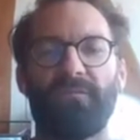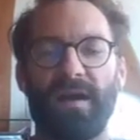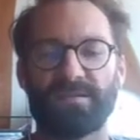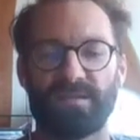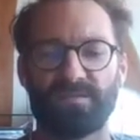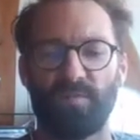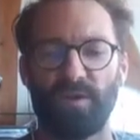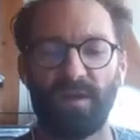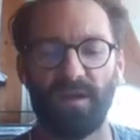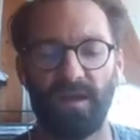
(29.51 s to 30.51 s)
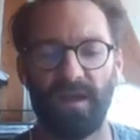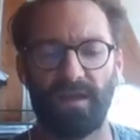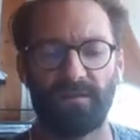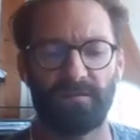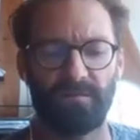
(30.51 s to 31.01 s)
Vasquez Bonilla
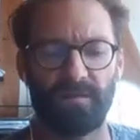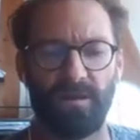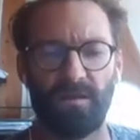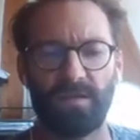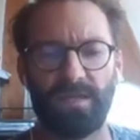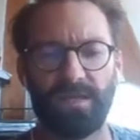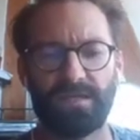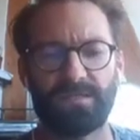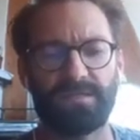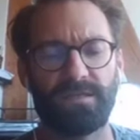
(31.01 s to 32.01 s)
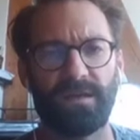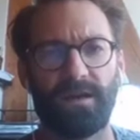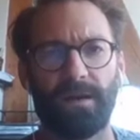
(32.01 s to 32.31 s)
and colleagues.